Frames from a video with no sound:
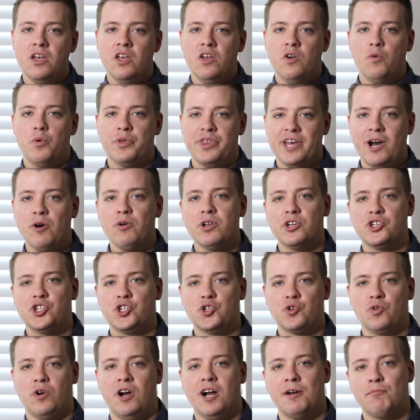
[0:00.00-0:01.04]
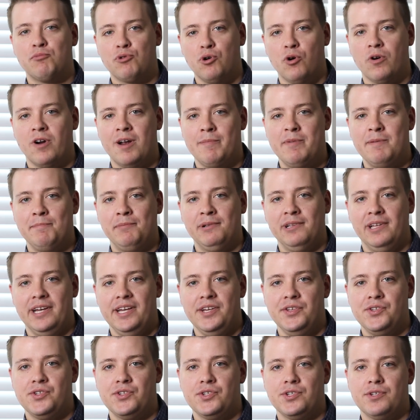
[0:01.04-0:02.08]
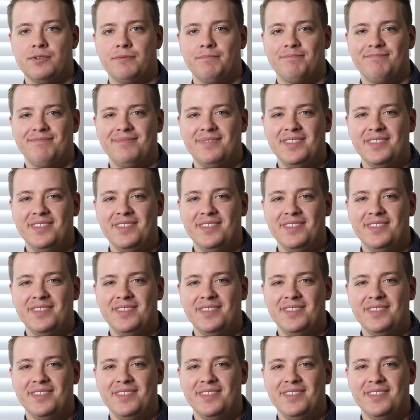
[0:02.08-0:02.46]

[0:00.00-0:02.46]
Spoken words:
Without a strong program in place,